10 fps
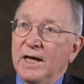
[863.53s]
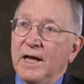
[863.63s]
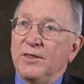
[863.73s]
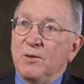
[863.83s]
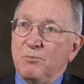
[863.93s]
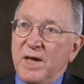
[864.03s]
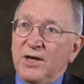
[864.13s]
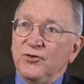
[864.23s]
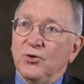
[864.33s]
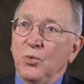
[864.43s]
And the
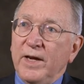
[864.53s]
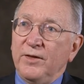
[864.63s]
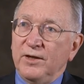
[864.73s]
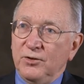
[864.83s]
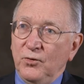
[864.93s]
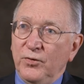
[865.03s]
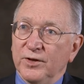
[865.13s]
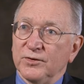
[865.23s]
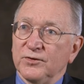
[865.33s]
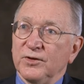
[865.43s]
major way they do
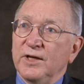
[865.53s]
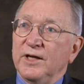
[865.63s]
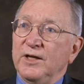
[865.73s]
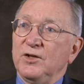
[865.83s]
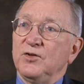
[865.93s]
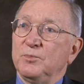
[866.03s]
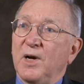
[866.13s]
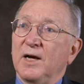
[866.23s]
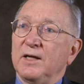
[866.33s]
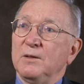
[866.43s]
this is
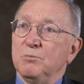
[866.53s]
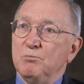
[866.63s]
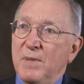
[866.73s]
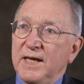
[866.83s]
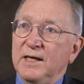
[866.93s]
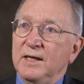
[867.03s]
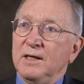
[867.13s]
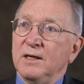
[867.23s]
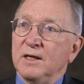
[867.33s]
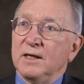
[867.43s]
by
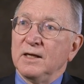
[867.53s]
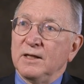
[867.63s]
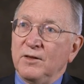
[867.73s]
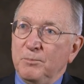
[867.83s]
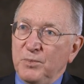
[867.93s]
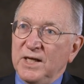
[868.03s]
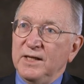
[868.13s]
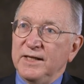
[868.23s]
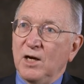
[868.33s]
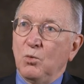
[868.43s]
making the
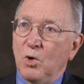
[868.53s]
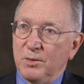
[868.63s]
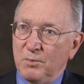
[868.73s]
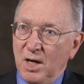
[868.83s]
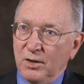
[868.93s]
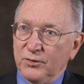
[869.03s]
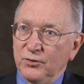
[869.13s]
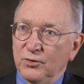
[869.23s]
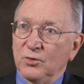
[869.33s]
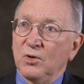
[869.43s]
PD-L1
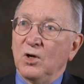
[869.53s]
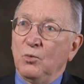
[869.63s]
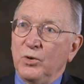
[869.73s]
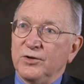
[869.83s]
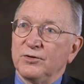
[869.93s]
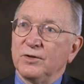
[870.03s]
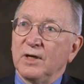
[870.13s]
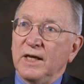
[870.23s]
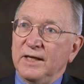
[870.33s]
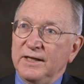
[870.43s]
molecule, which
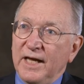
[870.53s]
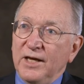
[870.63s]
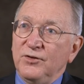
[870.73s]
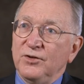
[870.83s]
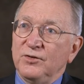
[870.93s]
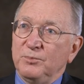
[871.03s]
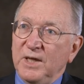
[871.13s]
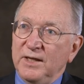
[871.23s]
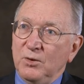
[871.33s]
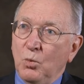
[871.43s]
engages
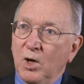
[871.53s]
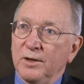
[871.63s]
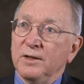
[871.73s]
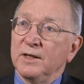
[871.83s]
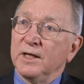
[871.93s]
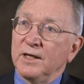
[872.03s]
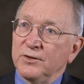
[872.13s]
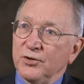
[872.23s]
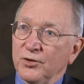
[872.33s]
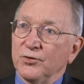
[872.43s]
PD-1
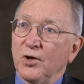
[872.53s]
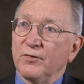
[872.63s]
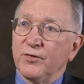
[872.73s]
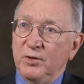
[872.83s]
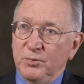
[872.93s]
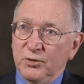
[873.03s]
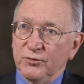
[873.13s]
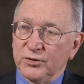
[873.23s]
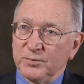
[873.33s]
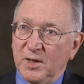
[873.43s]
and turns off the immune
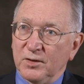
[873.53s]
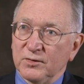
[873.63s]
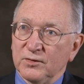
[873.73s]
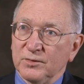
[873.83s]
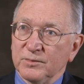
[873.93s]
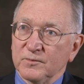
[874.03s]
response.